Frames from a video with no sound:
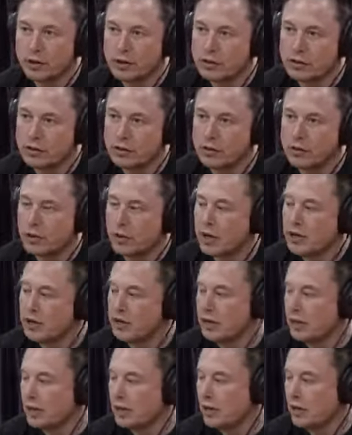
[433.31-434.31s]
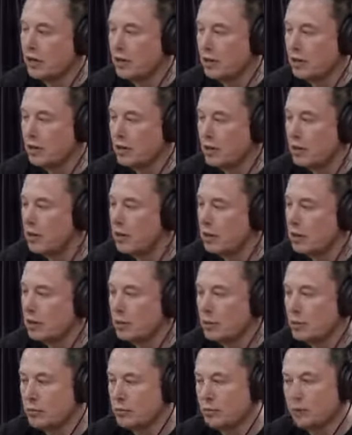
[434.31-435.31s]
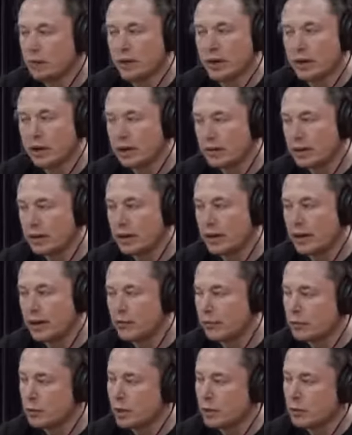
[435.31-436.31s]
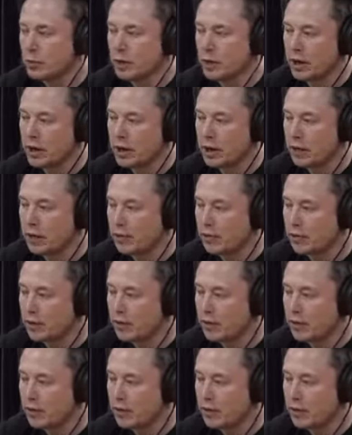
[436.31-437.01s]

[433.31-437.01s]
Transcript: So when I say, we've got a shot at probably putting it